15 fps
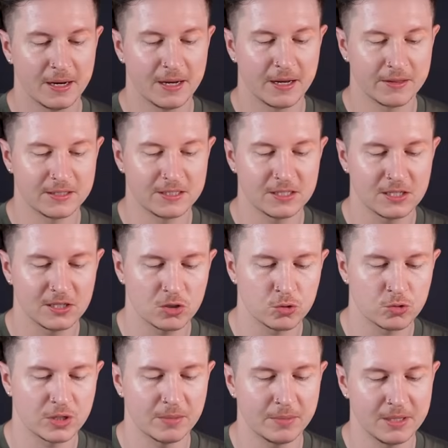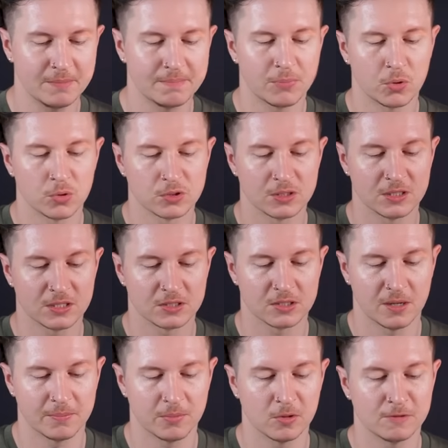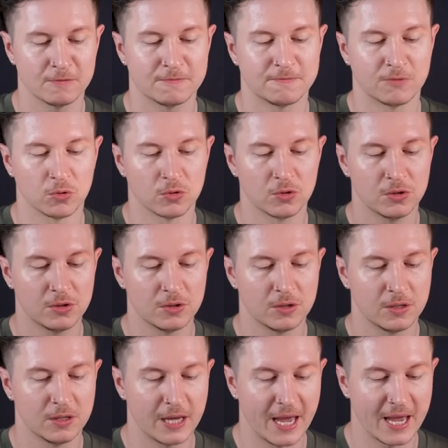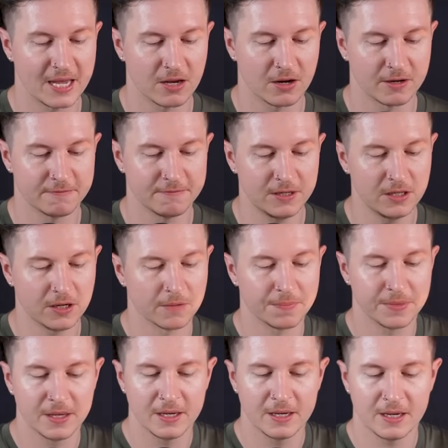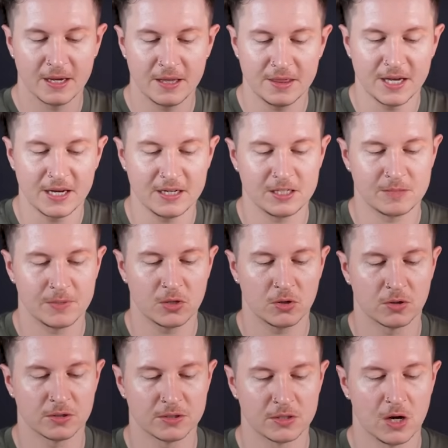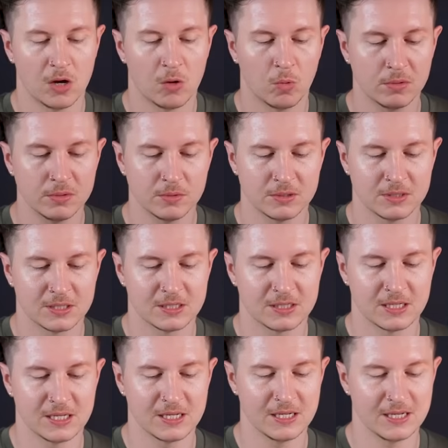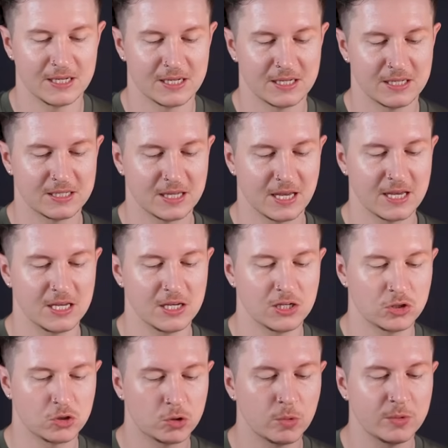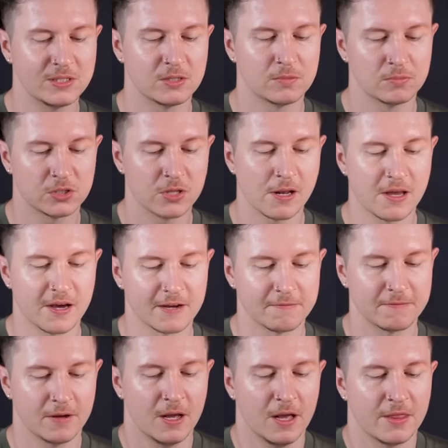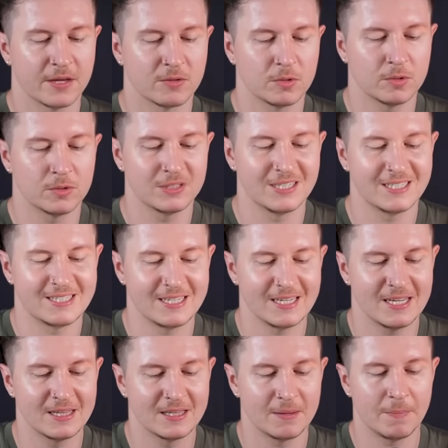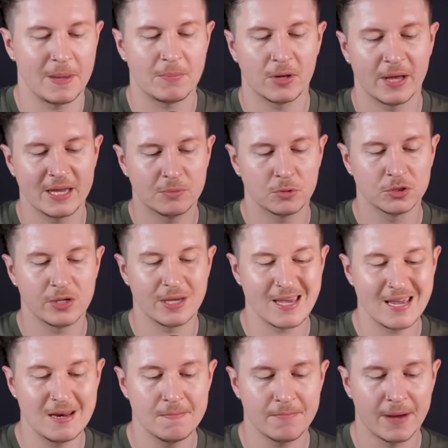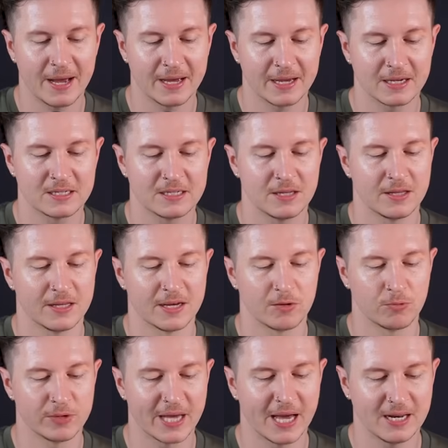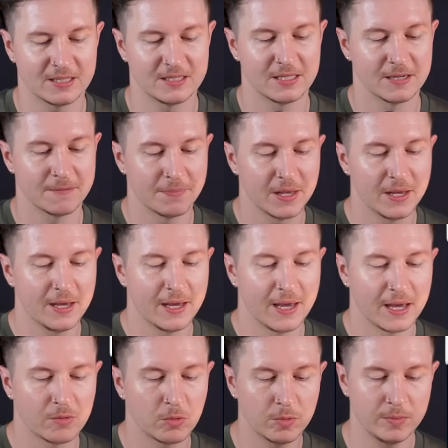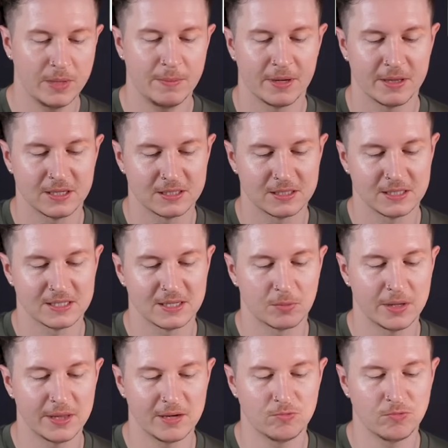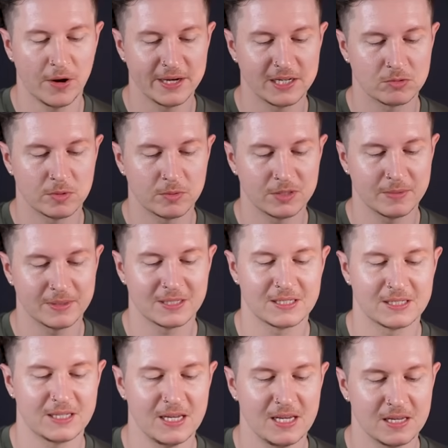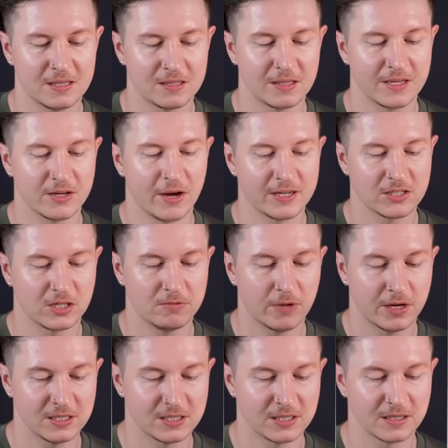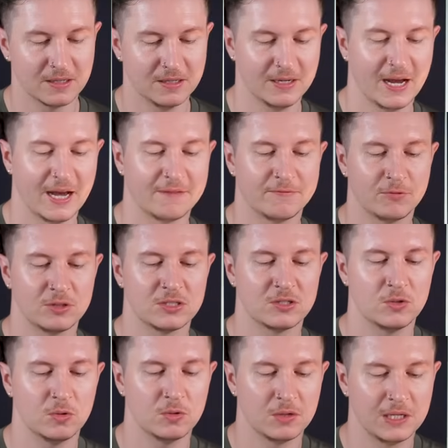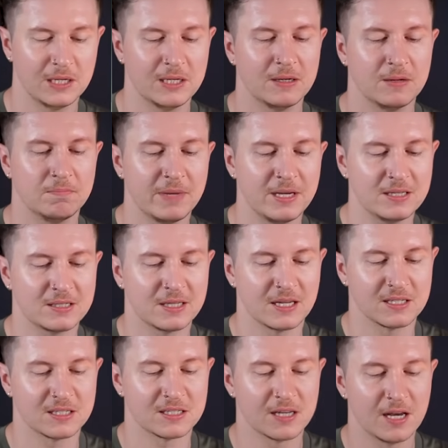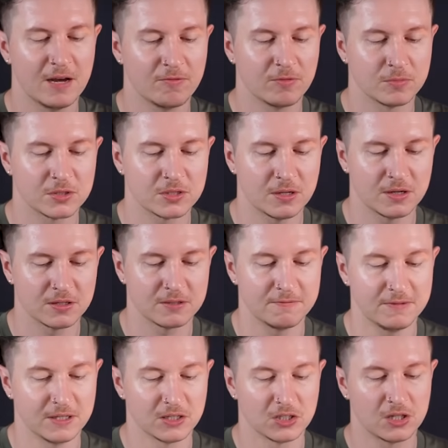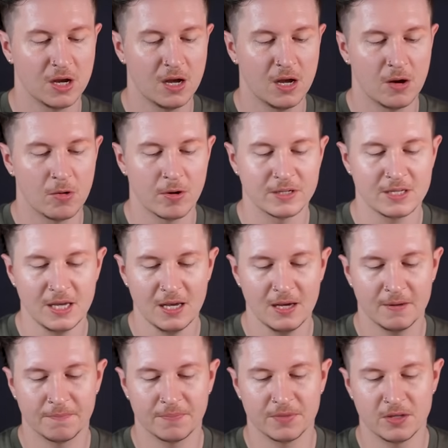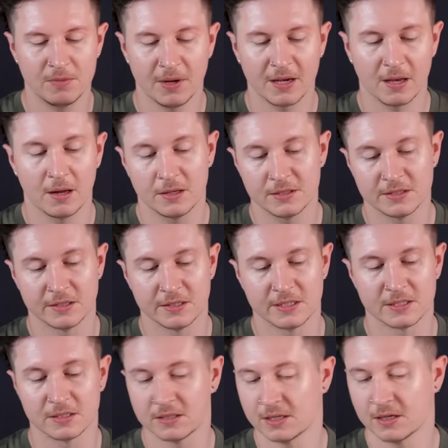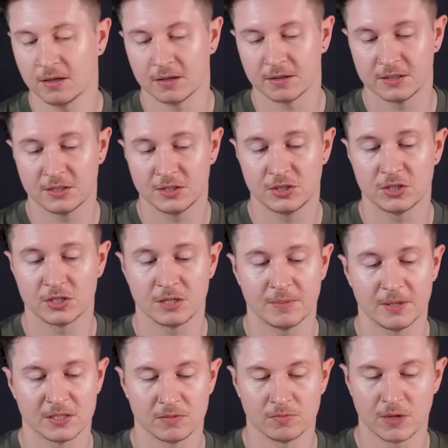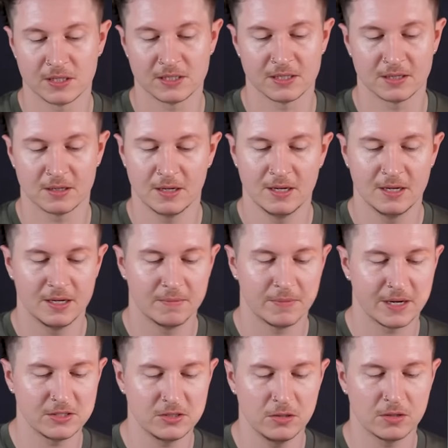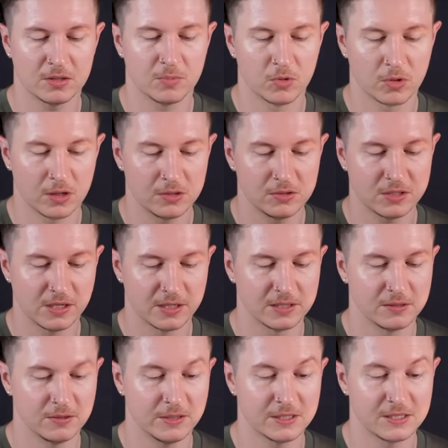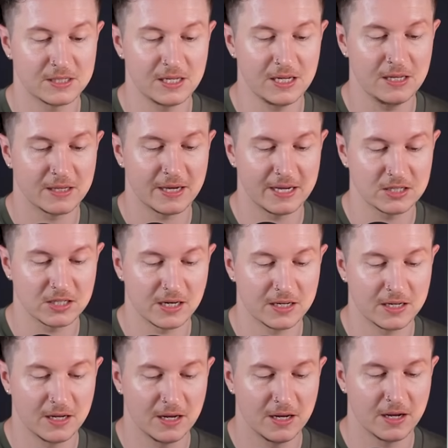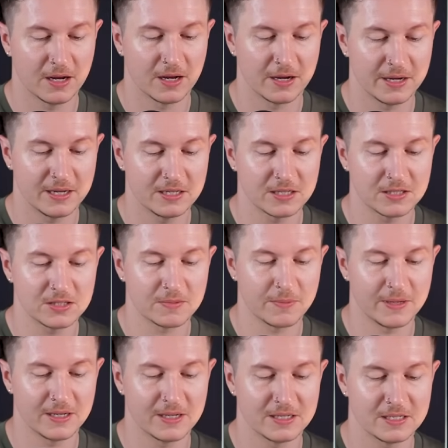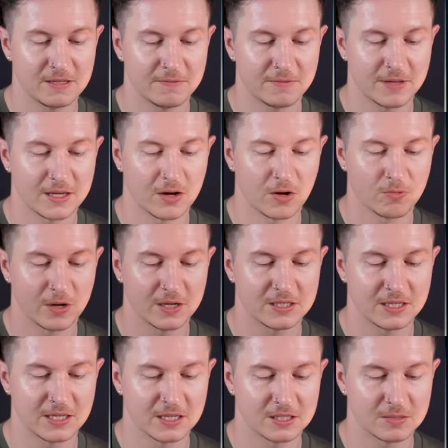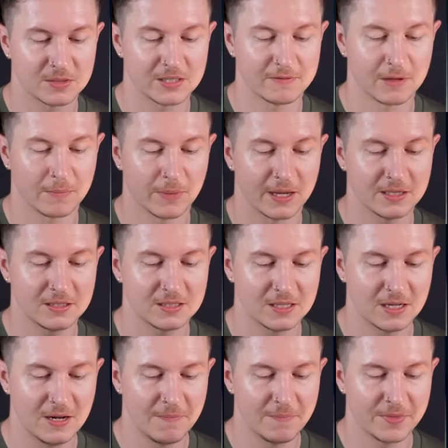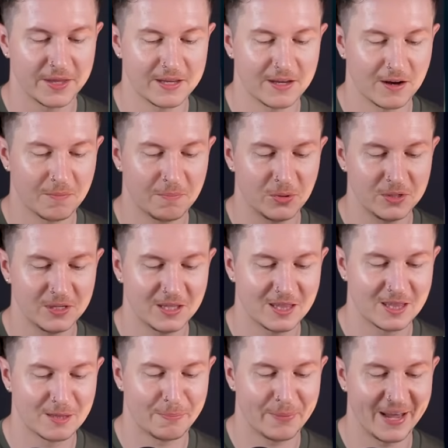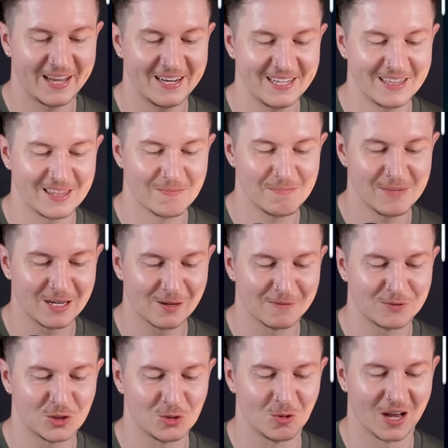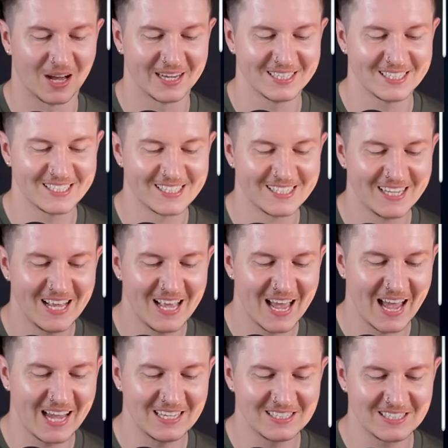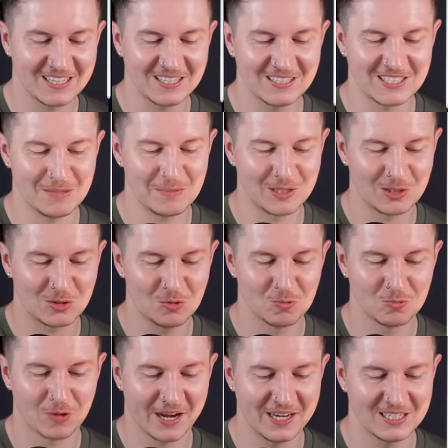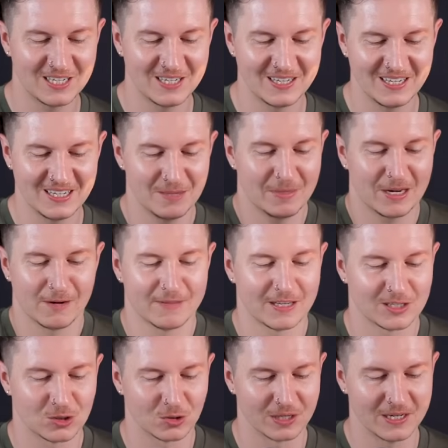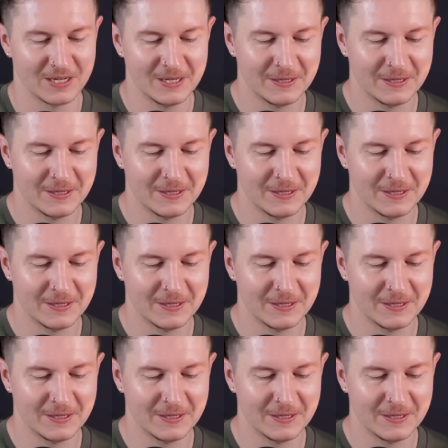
Now, this is an incredibly important example for A I video. And that is because what we want to see is a truism to life, that we want to see that people are able to impact their reality. And what we mean by this is that when they write, we want to be able to see that they are actually writing and for it to make sense from start to finish. Whereas here, you might glance at this and think, ah, oh, this is just a person writing. But as you look more closely, you can see that actually uh, it doesn't appear as if they are writing in a specific place. They are putting the pen in the middle of two lines and they are seeming to write in the middle of their story.